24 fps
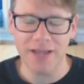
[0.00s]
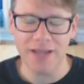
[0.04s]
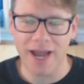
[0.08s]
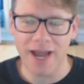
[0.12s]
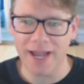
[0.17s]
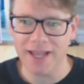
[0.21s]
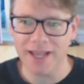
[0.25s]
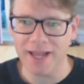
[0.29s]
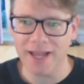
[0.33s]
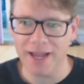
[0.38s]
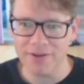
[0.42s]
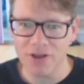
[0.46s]

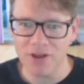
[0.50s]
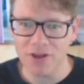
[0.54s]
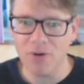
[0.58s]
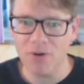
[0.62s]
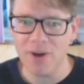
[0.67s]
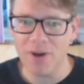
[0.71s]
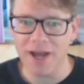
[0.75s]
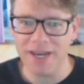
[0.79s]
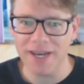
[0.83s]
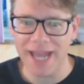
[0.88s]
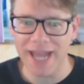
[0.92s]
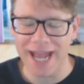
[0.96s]
I, I go
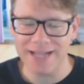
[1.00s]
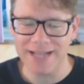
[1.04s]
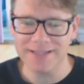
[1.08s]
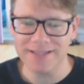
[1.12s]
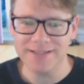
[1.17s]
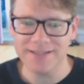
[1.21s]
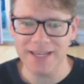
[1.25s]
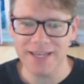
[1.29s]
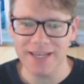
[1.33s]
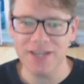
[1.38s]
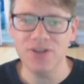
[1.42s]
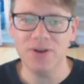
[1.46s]
on
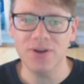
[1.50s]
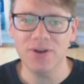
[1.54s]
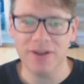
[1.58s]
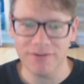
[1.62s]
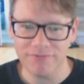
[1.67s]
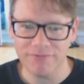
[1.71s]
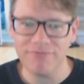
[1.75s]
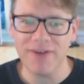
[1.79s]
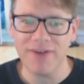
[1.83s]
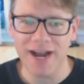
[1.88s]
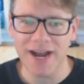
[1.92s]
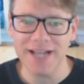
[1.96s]
etsy and you
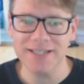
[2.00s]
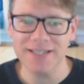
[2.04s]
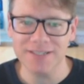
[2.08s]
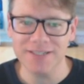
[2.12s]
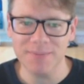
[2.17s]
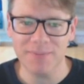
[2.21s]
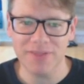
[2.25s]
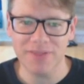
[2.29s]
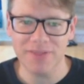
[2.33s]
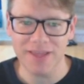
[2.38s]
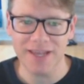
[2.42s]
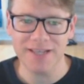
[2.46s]
can find
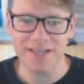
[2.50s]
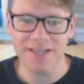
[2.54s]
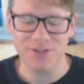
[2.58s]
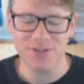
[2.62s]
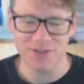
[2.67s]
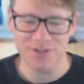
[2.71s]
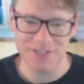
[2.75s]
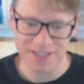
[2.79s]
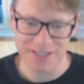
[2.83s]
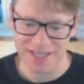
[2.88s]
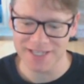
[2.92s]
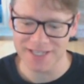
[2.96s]
some things
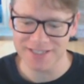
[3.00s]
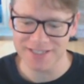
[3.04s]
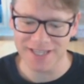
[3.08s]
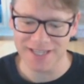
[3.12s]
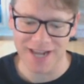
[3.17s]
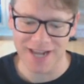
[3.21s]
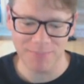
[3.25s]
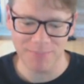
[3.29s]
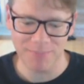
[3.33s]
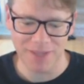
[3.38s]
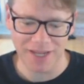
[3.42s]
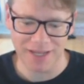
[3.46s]
there's things that
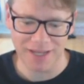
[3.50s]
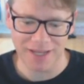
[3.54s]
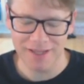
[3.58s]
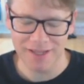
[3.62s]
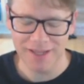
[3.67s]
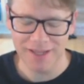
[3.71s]
i'm like